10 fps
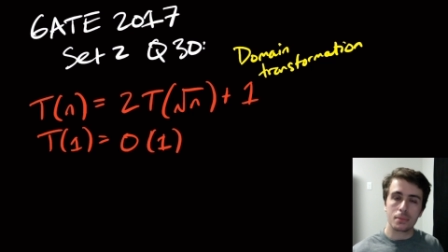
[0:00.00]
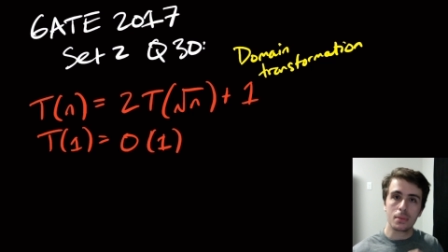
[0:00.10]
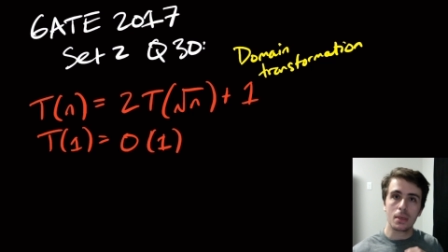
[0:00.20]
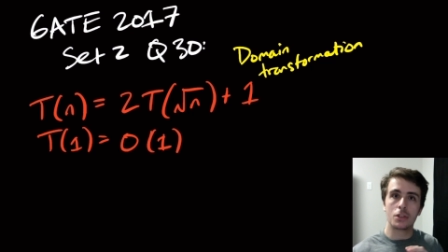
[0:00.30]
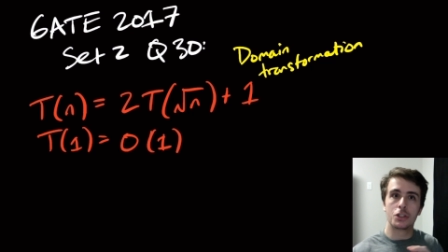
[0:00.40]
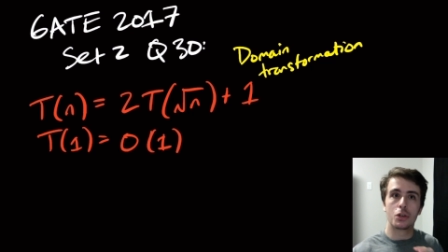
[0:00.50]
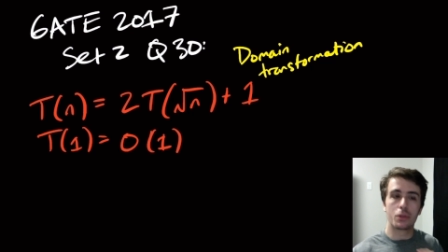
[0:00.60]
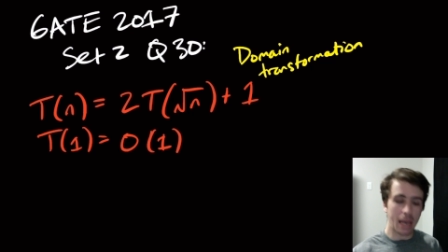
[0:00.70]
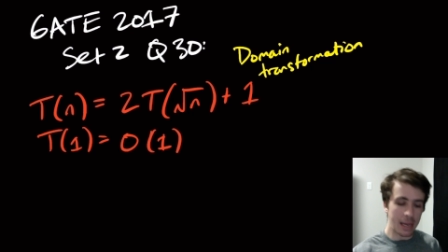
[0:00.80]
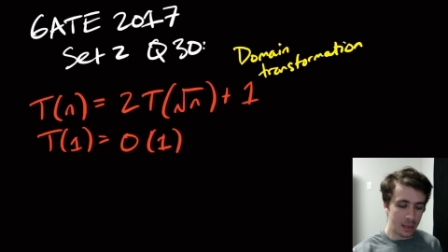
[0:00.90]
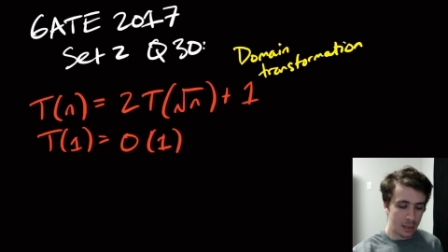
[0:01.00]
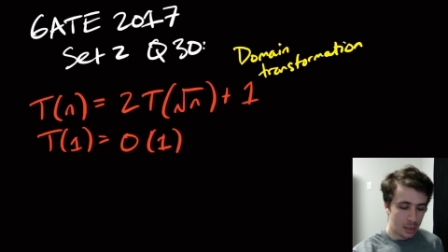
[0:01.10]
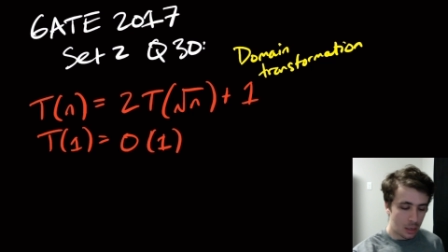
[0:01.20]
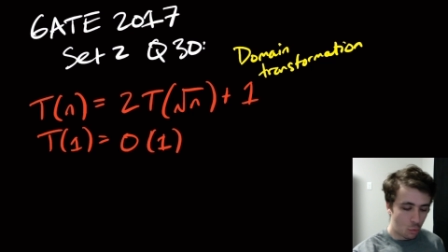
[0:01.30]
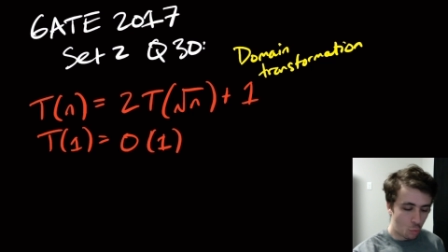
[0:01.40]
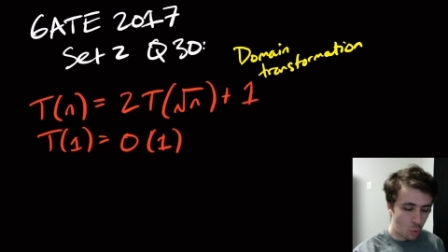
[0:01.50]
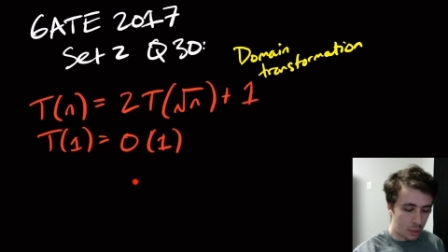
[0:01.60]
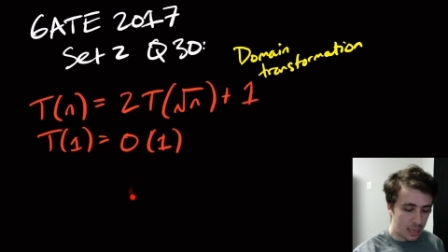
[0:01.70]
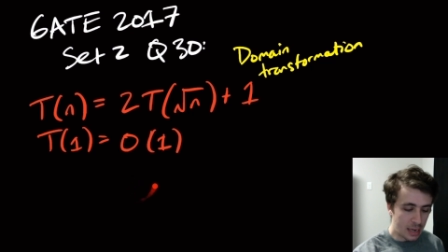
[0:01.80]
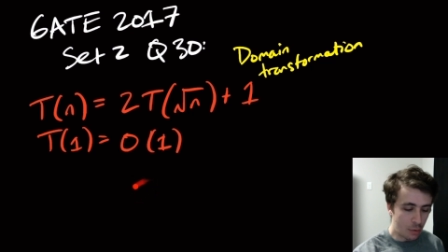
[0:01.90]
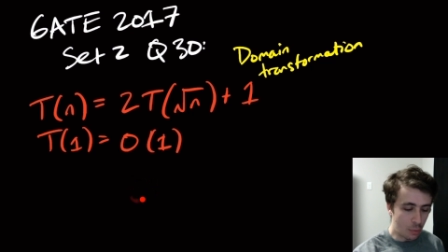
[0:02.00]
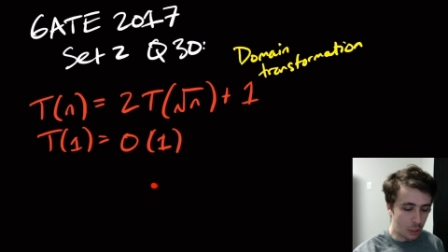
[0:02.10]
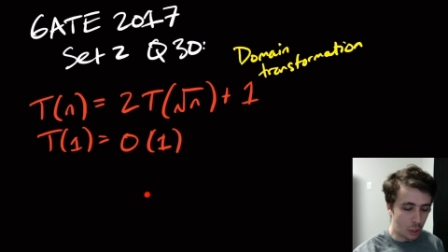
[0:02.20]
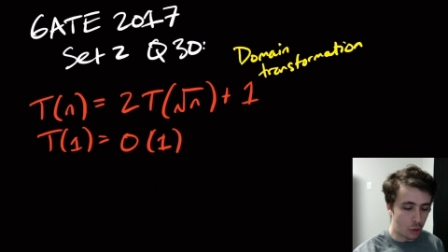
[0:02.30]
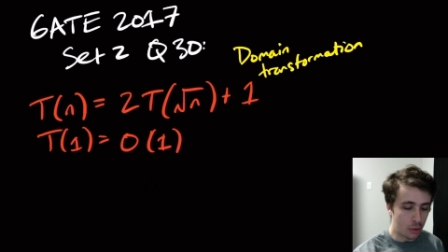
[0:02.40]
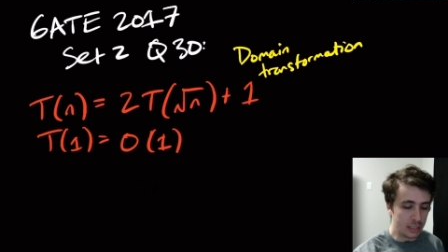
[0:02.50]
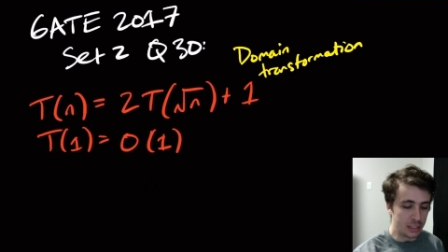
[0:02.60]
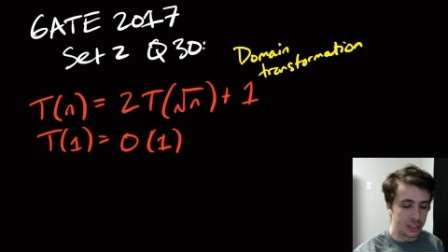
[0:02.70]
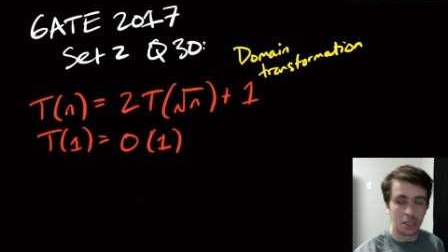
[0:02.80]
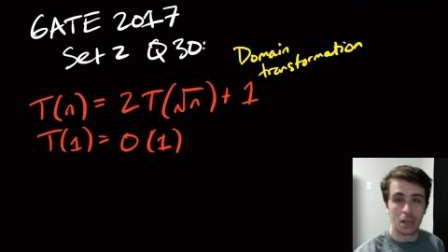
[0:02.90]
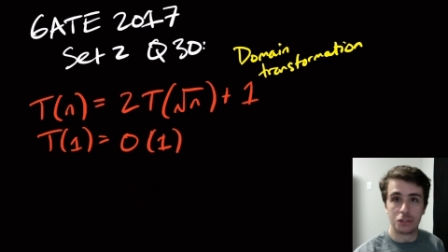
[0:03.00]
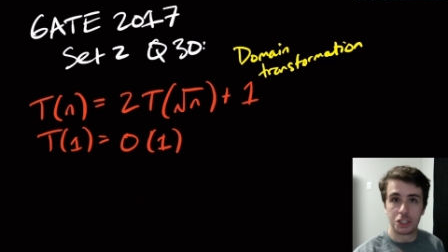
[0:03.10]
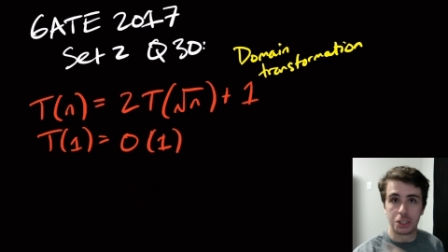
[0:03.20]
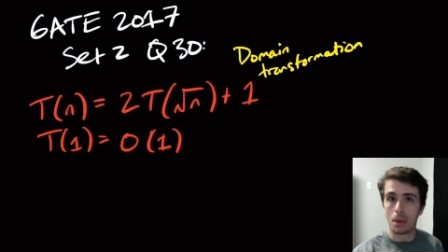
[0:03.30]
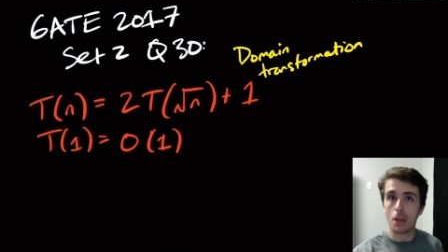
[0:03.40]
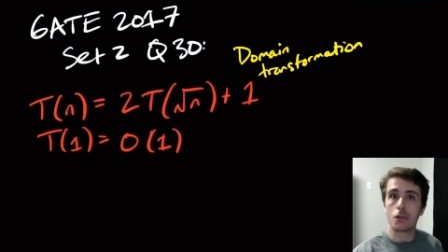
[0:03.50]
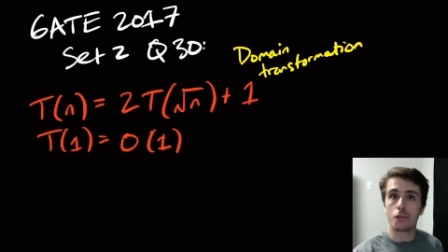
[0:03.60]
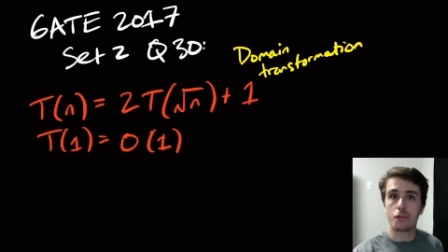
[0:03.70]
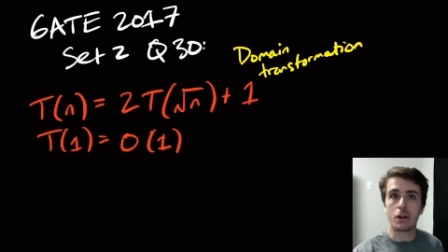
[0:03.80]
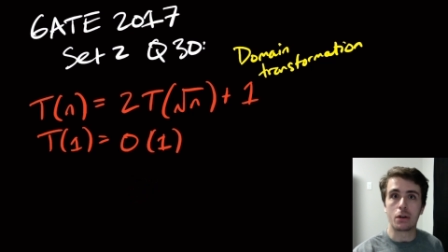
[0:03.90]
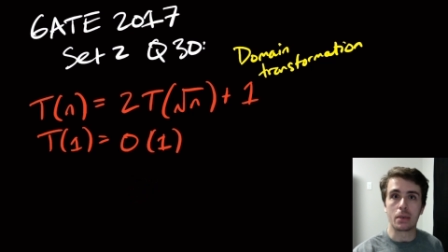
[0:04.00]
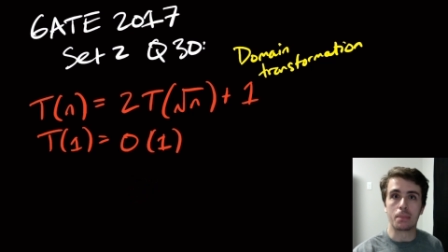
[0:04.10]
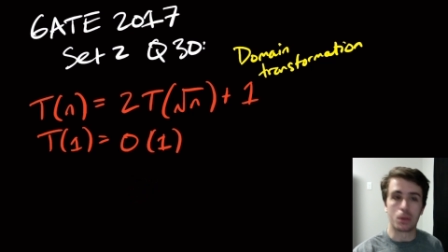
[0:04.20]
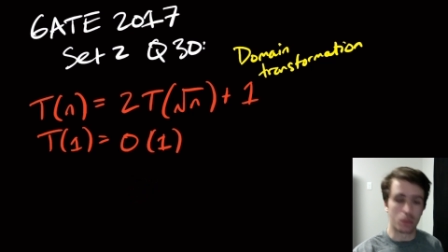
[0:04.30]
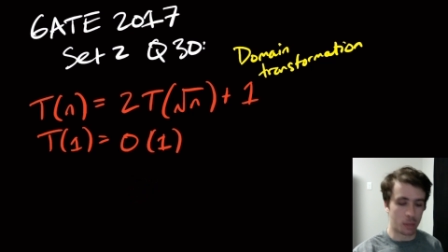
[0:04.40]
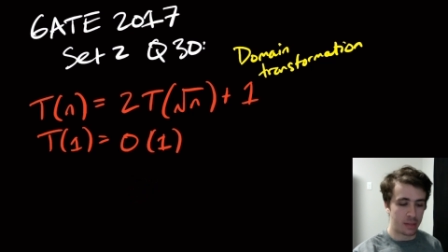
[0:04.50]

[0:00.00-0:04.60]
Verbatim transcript: so that we'll get a recurrence of some other variable